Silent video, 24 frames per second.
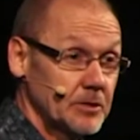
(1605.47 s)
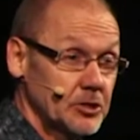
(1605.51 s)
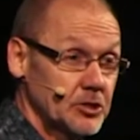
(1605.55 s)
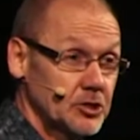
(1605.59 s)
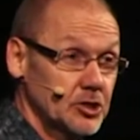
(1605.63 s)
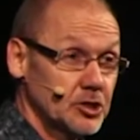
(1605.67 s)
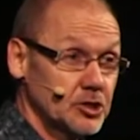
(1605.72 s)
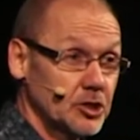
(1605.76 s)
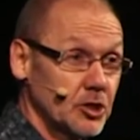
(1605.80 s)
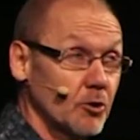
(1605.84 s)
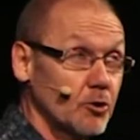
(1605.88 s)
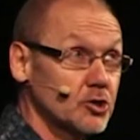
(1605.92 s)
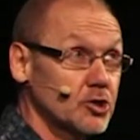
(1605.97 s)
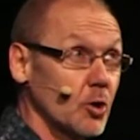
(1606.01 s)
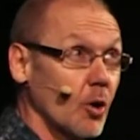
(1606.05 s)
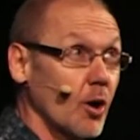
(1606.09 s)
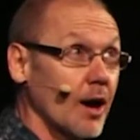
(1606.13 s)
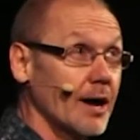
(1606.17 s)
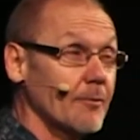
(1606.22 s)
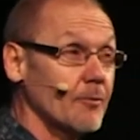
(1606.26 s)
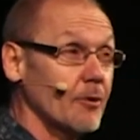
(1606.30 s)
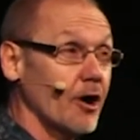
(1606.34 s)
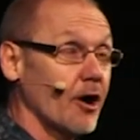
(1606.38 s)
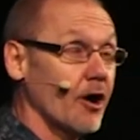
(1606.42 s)

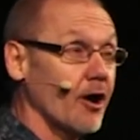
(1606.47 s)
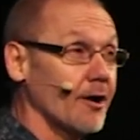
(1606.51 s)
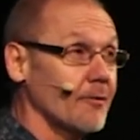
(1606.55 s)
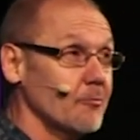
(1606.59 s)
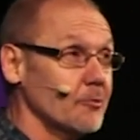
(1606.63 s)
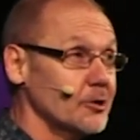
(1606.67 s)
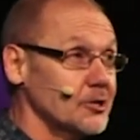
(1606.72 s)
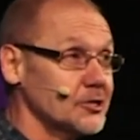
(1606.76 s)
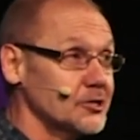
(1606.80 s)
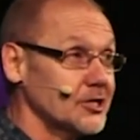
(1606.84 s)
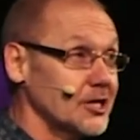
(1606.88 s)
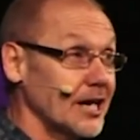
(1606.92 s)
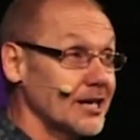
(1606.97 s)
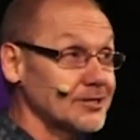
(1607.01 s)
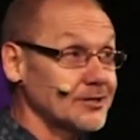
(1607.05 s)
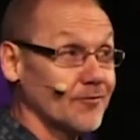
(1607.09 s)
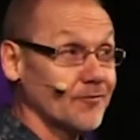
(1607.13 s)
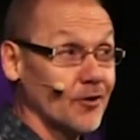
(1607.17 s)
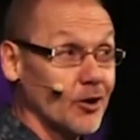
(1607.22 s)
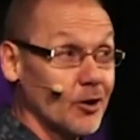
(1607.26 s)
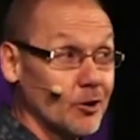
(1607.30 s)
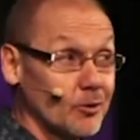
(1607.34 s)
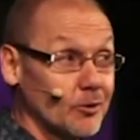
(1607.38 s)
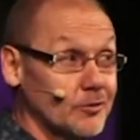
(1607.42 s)
So I want to say, as
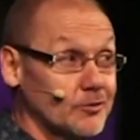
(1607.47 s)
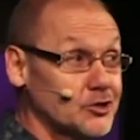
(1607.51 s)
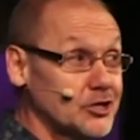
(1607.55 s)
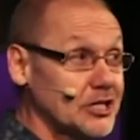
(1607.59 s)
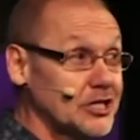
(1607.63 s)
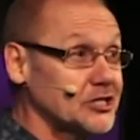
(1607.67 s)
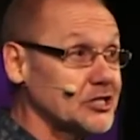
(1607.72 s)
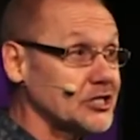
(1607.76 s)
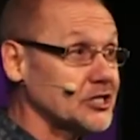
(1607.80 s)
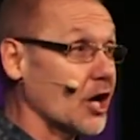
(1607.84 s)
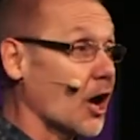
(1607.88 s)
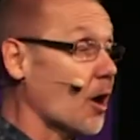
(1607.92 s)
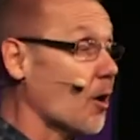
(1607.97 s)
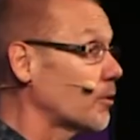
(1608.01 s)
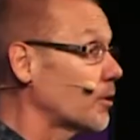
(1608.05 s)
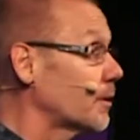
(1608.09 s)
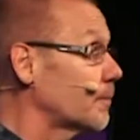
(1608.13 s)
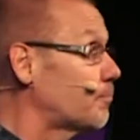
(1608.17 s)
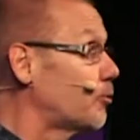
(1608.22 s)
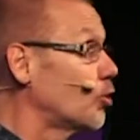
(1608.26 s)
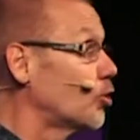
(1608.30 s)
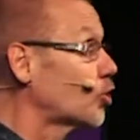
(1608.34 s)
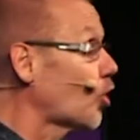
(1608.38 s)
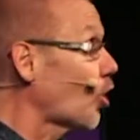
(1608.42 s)
a follower of Jesus, that I
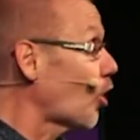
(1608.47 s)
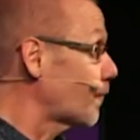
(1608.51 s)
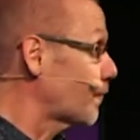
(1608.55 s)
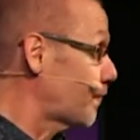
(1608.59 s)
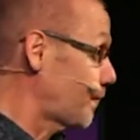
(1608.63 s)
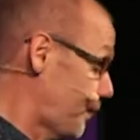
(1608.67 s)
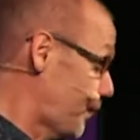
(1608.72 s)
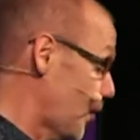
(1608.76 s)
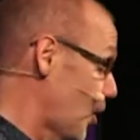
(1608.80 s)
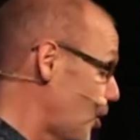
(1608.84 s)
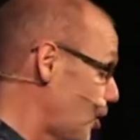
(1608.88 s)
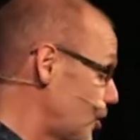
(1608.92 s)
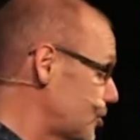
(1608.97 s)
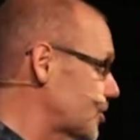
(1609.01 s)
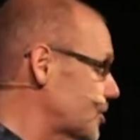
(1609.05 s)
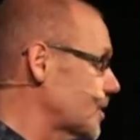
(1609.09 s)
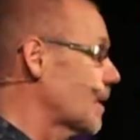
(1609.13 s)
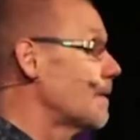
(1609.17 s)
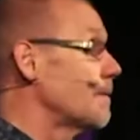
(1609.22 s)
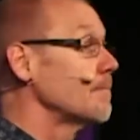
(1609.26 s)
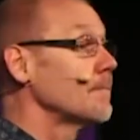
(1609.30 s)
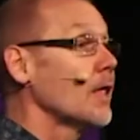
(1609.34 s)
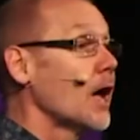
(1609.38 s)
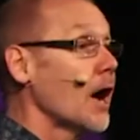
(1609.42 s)
want to put God first.
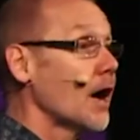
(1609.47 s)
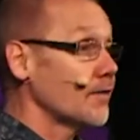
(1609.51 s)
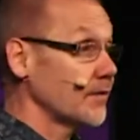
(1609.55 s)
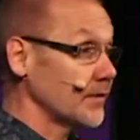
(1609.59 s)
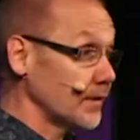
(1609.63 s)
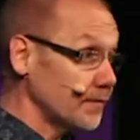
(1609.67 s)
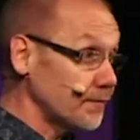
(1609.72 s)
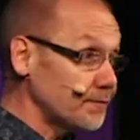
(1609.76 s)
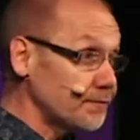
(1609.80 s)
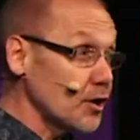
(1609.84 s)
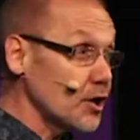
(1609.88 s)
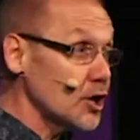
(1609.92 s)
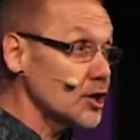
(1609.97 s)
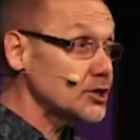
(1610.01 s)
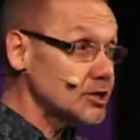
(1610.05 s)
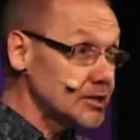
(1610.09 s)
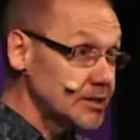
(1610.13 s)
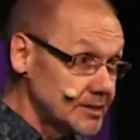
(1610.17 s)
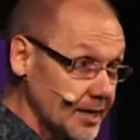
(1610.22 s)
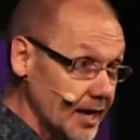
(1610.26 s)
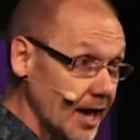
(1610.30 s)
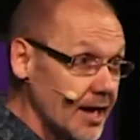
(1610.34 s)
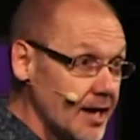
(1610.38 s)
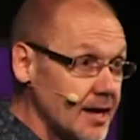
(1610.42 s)
I think the
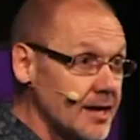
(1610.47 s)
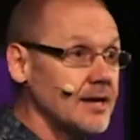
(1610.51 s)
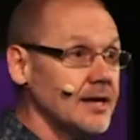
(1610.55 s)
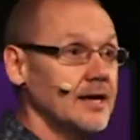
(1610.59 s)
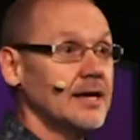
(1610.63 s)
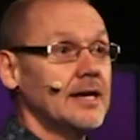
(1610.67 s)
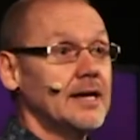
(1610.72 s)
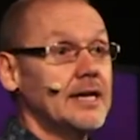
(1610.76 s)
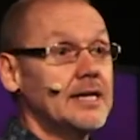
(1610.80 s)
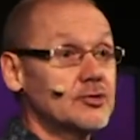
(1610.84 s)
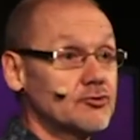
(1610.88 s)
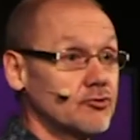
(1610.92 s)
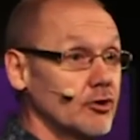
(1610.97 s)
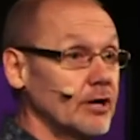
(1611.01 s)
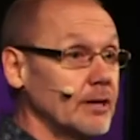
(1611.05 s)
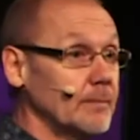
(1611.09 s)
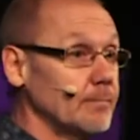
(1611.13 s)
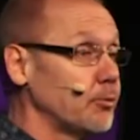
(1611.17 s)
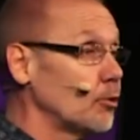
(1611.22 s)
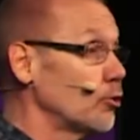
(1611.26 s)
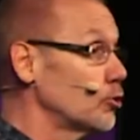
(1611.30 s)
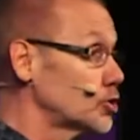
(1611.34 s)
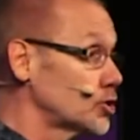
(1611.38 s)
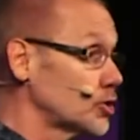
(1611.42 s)
first day is really
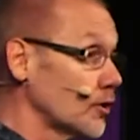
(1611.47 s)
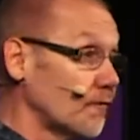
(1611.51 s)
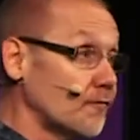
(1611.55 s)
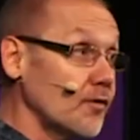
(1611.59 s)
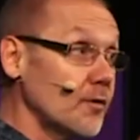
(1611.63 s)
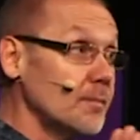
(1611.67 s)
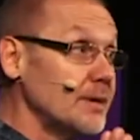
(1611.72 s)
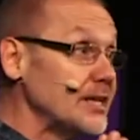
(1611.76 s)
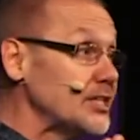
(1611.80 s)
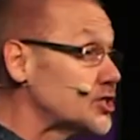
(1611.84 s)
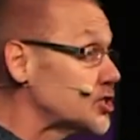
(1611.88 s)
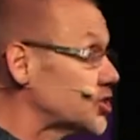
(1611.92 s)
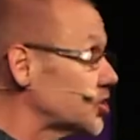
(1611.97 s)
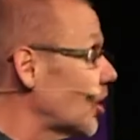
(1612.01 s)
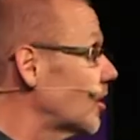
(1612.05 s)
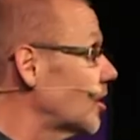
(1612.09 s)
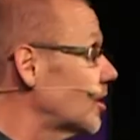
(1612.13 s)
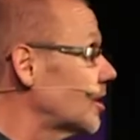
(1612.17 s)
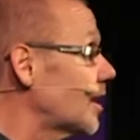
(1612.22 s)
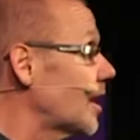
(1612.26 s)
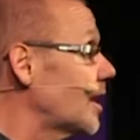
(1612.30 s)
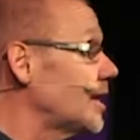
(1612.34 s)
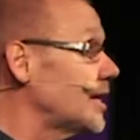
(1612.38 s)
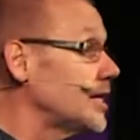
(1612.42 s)
important. So for me,
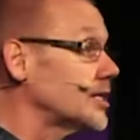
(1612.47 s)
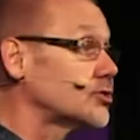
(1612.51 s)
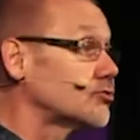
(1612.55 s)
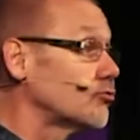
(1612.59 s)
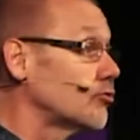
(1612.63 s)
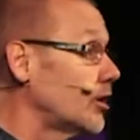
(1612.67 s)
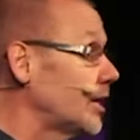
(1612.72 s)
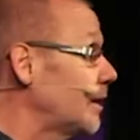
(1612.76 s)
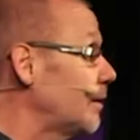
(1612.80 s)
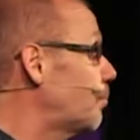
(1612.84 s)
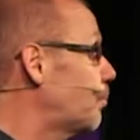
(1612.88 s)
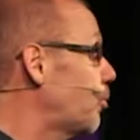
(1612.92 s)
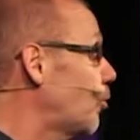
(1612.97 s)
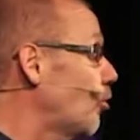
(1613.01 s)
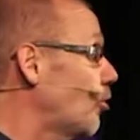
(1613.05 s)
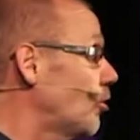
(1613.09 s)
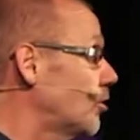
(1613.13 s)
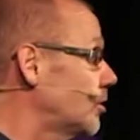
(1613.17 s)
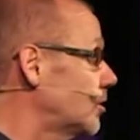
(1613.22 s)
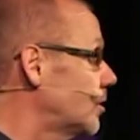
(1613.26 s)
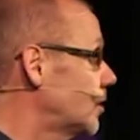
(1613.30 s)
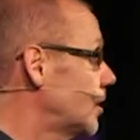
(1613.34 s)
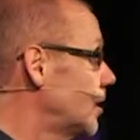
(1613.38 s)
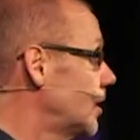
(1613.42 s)
Sunday is really
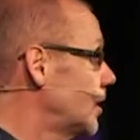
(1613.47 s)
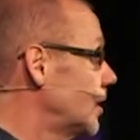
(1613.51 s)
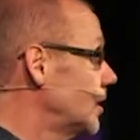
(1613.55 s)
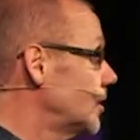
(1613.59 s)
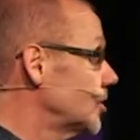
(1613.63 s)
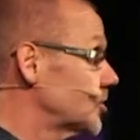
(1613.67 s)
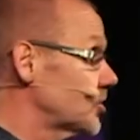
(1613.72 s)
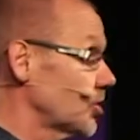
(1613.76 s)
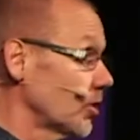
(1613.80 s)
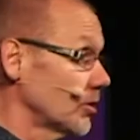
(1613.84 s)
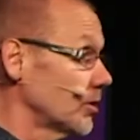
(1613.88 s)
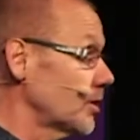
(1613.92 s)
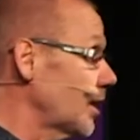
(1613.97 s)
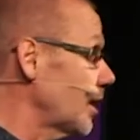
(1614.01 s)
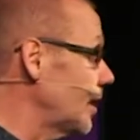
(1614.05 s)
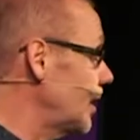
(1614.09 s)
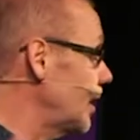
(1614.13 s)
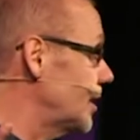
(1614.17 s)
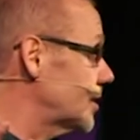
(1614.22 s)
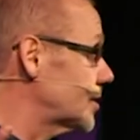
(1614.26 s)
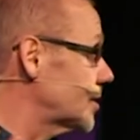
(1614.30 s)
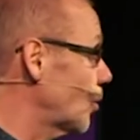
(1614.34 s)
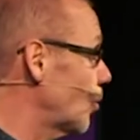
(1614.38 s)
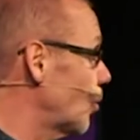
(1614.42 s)
important.
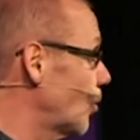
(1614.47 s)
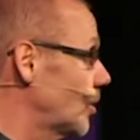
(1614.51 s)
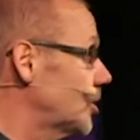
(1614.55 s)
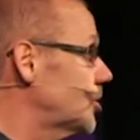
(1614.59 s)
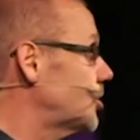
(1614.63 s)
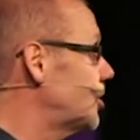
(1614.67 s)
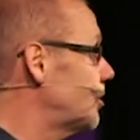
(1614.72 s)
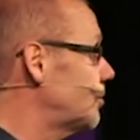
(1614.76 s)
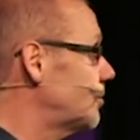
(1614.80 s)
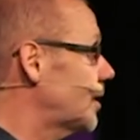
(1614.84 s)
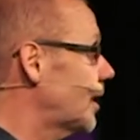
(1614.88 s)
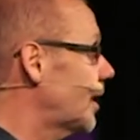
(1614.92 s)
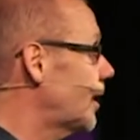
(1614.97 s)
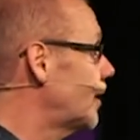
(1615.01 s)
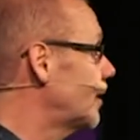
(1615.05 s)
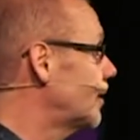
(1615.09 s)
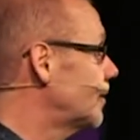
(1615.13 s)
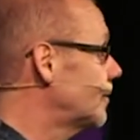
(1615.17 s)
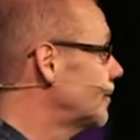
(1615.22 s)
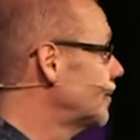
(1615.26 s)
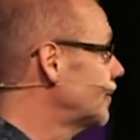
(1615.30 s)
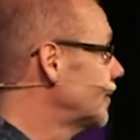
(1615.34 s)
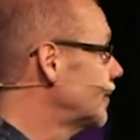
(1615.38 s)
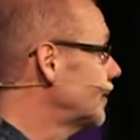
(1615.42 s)
Sunday is a worship day.
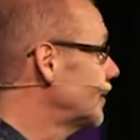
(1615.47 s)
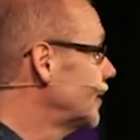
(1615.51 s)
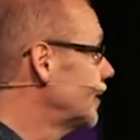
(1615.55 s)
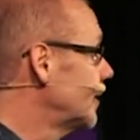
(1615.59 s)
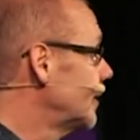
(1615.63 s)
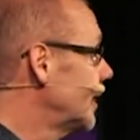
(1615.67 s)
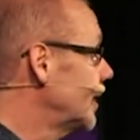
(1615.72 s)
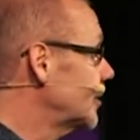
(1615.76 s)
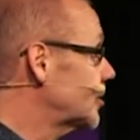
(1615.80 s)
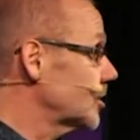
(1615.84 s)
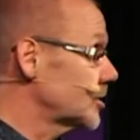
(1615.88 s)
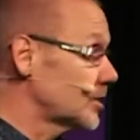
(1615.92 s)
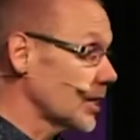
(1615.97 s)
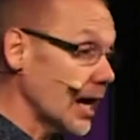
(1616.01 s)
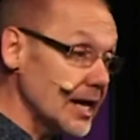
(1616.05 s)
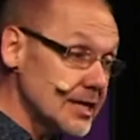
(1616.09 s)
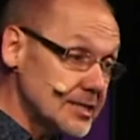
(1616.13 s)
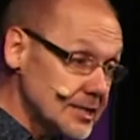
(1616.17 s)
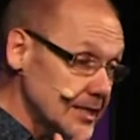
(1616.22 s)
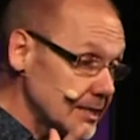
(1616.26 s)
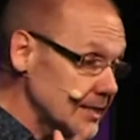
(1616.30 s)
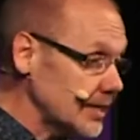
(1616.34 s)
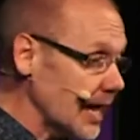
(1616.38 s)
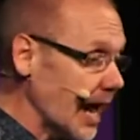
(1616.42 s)
It's a
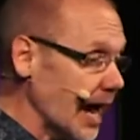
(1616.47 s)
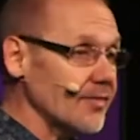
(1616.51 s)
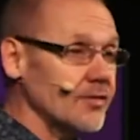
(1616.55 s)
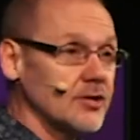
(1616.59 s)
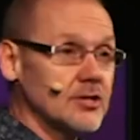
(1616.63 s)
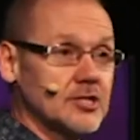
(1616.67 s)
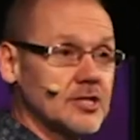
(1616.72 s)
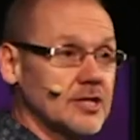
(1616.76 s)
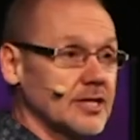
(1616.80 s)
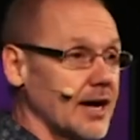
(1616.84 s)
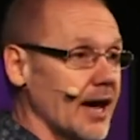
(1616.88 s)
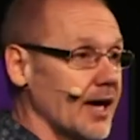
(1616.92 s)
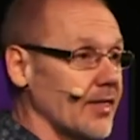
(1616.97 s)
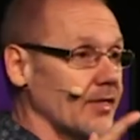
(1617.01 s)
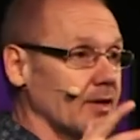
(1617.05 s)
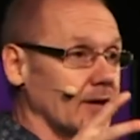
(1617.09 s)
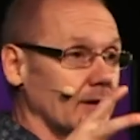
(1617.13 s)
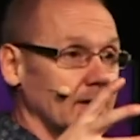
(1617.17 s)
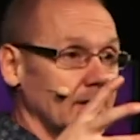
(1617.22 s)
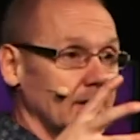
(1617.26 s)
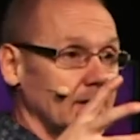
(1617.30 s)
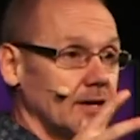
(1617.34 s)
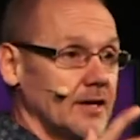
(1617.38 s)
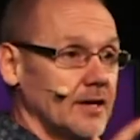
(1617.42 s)
day to gather
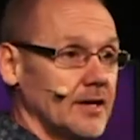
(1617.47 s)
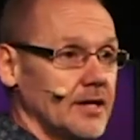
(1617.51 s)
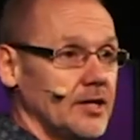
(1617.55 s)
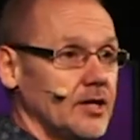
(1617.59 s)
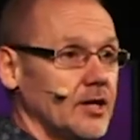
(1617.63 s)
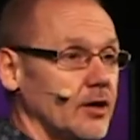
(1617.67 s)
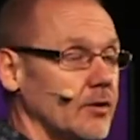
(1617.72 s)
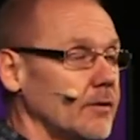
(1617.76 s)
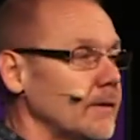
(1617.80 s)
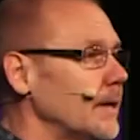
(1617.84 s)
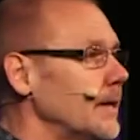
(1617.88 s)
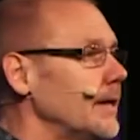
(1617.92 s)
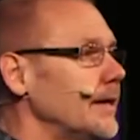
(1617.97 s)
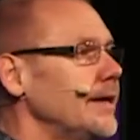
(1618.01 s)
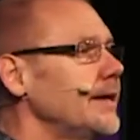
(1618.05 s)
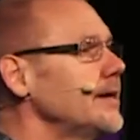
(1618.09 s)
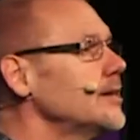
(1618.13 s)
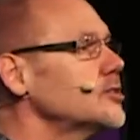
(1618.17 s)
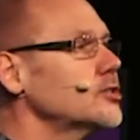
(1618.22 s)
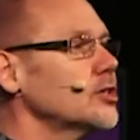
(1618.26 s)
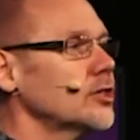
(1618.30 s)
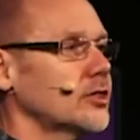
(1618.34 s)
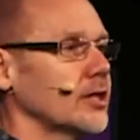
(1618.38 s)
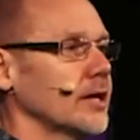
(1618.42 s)
together. You know,
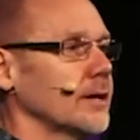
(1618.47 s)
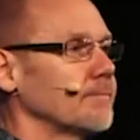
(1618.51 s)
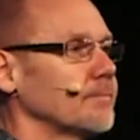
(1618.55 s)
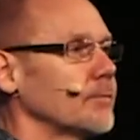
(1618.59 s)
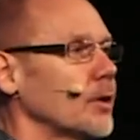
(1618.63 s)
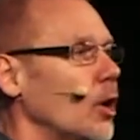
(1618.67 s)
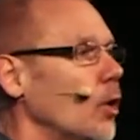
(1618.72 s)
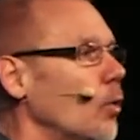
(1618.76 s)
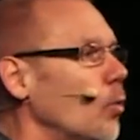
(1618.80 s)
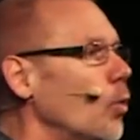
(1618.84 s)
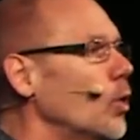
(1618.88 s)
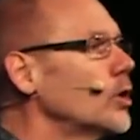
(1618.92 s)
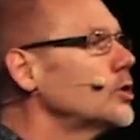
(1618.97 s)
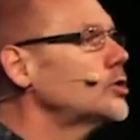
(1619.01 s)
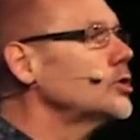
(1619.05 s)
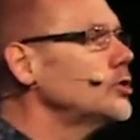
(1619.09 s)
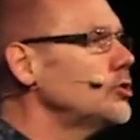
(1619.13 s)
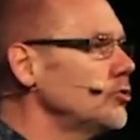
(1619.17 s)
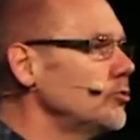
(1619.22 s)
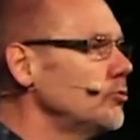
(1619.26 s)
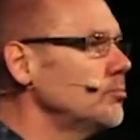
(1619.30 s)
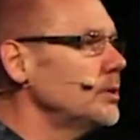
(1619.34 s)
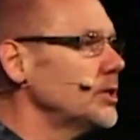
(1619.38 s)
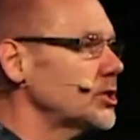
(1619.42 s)
here's the thing. What
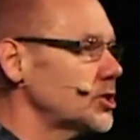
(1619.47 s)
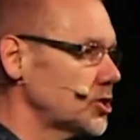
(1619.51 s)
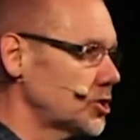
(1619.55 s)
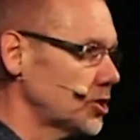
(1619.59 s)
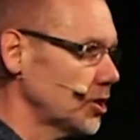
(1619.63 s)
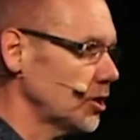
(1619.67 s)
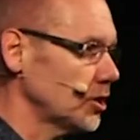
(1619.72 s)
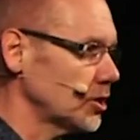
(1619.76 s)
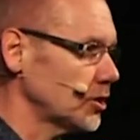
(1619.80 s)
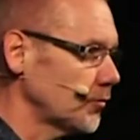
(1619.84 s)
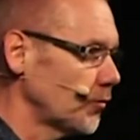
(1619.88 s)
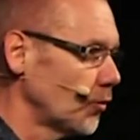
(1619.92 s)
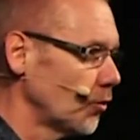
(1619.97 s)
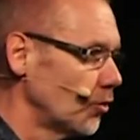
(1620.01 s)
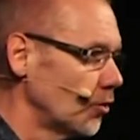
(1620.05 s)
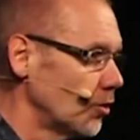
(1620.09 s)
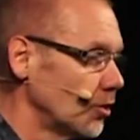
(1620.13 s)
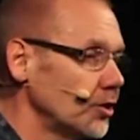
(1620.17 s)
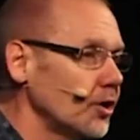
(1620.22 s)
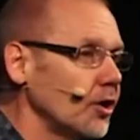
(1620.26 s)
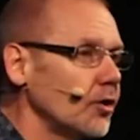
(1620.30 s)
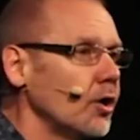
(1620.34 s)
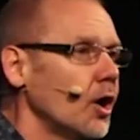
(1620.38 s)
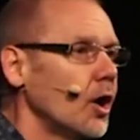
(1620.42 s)
did you miss church
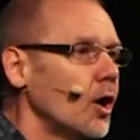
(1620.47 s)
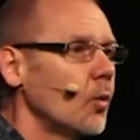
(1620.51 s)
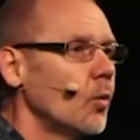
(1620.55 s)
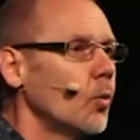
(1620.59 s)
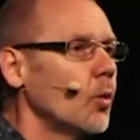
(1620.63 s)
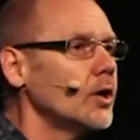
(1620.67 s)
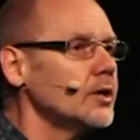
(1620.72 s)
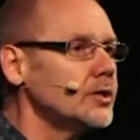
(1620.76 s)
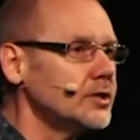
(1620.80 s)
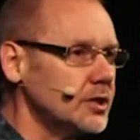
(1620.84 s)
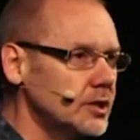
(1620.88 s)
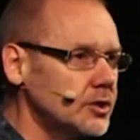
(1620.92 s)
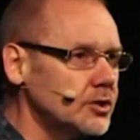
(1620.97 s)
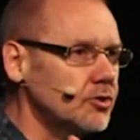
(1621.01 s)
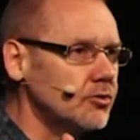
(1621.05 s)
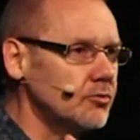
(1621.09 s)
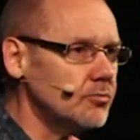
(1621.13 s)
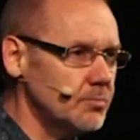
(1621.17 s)
for? No, what did